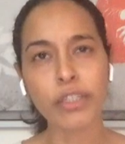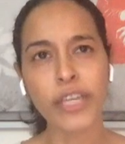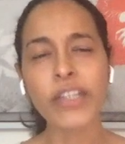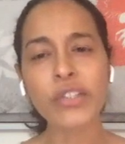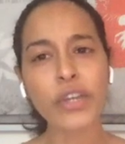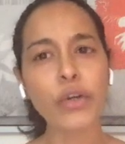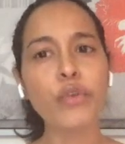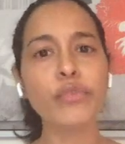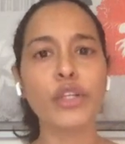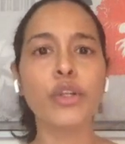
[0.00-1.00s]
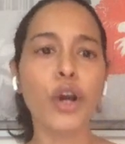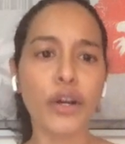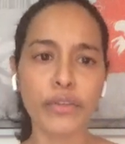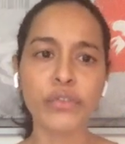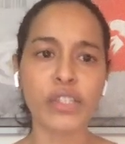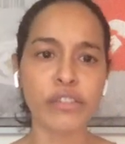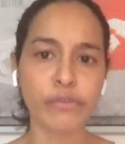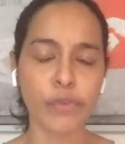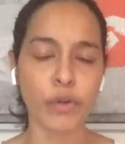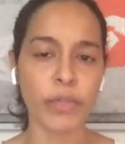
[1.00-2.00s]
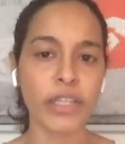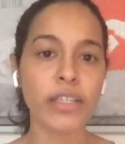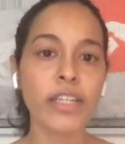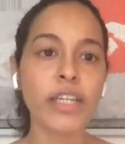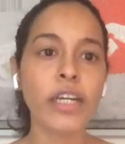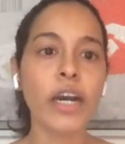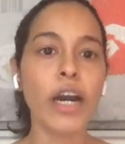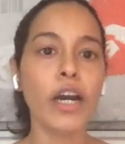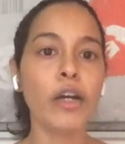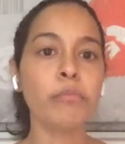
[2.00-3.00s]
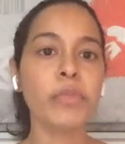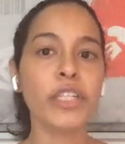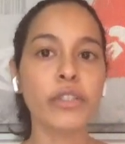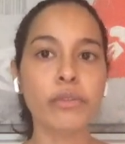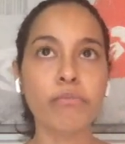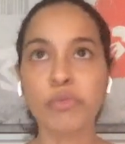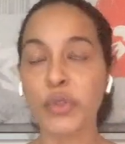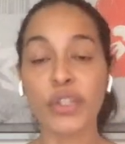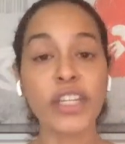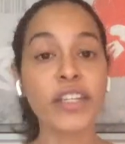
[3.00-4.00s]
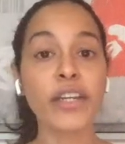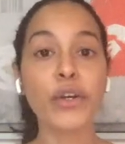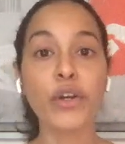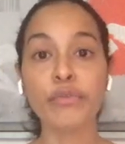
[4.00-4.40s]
takes care of a lot of stuff for me. It could take care of